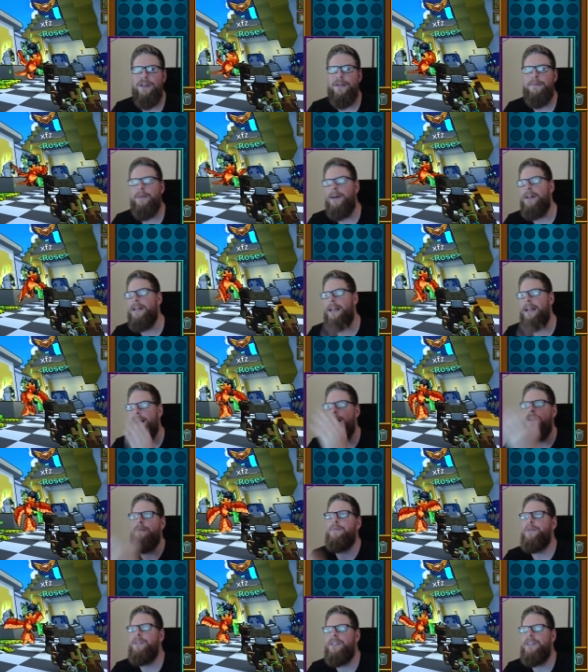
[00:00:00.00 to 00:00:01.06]
But yeah,
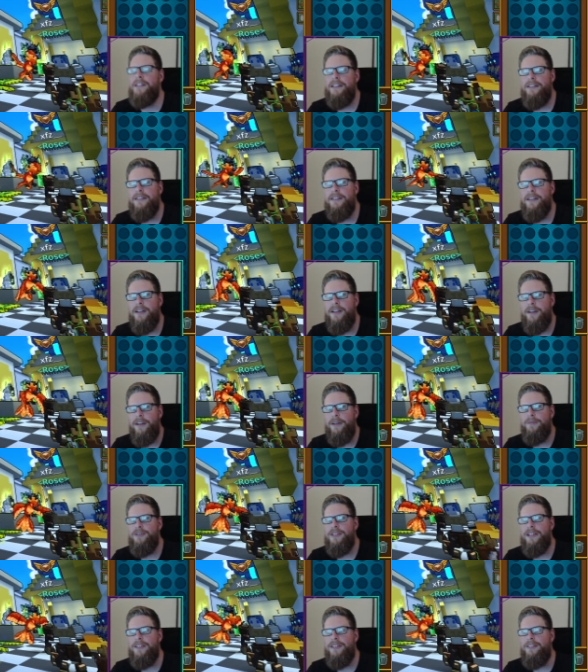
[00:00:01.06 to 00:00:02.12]
I'll put these in the club
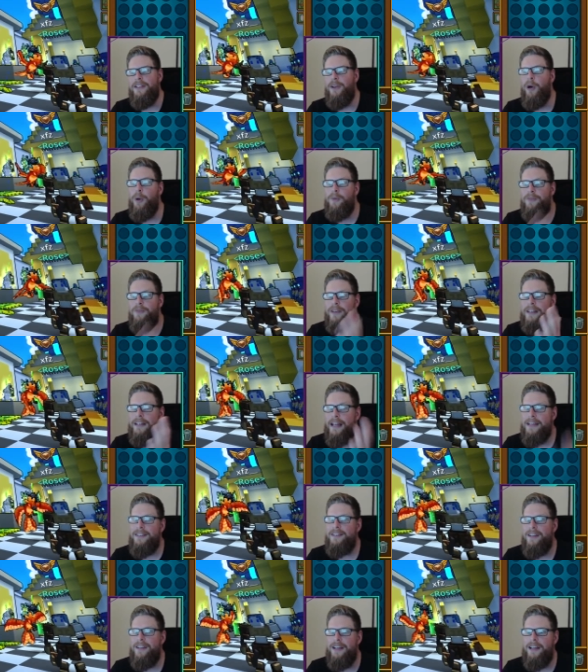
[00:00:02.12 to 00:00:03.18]
chest, and hopefully
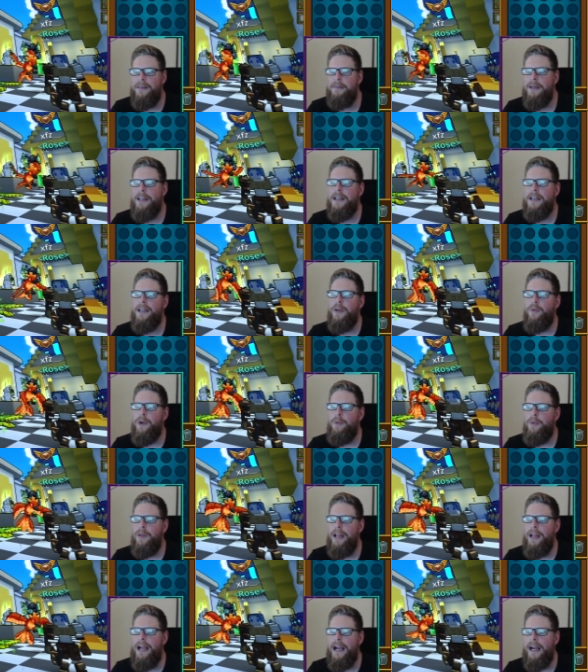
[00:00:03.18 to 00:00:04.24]
next time we
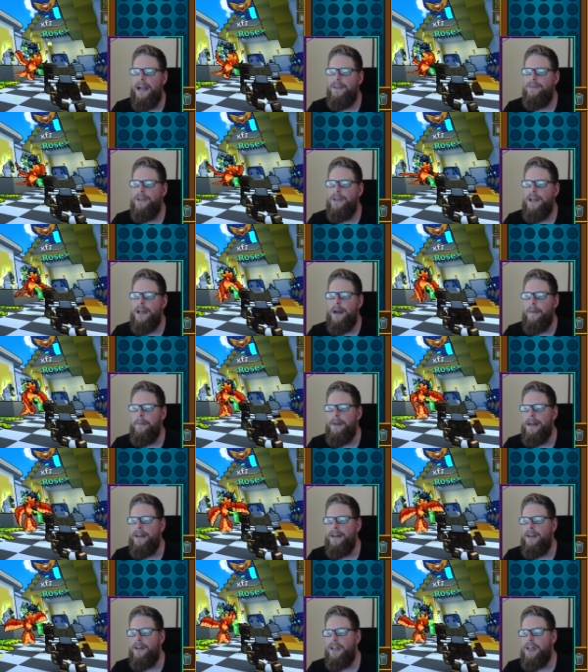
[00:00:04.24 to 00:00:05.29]
will have
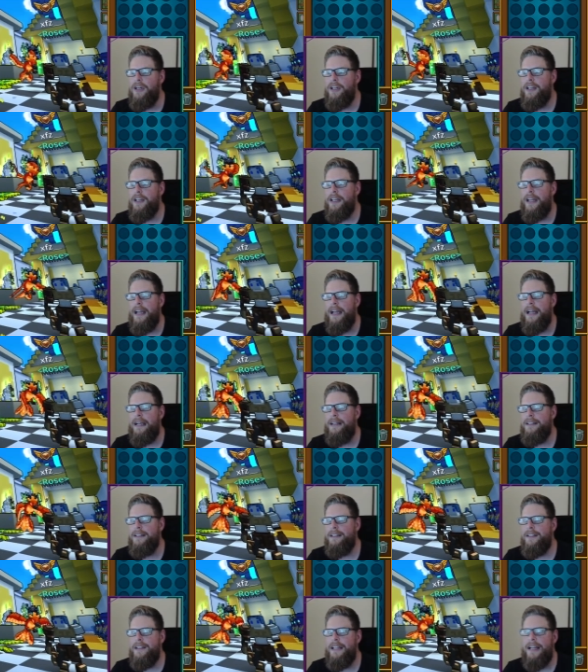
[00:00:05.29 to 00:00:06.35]
better luck.
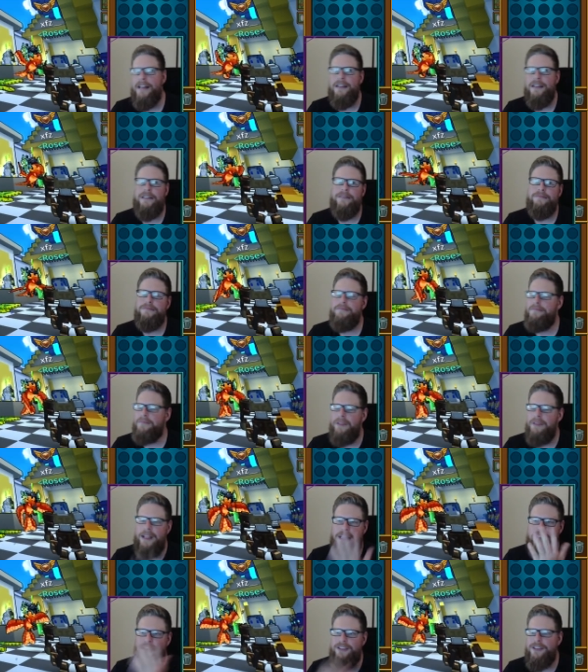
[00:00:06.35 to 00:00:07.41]
And yeah,
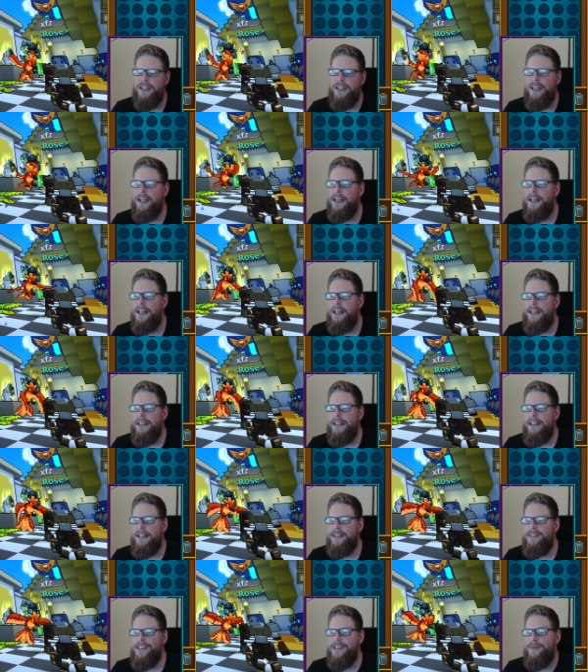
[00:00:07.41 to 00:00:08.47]
let's
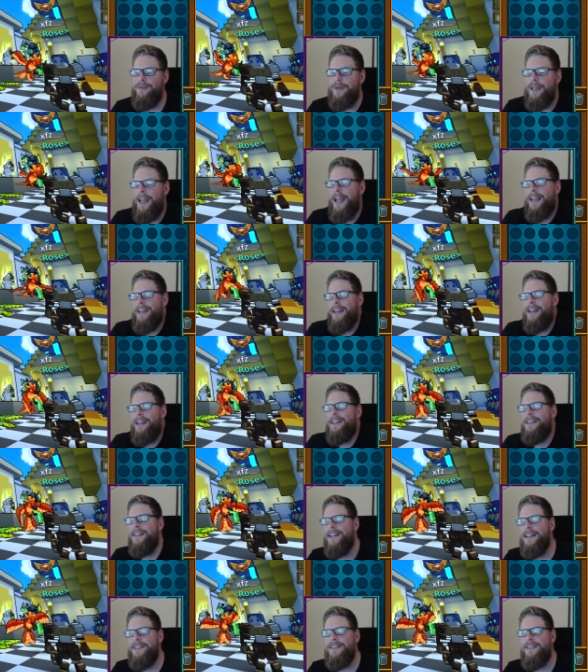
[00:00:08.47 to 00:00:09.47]
see if we can get it the next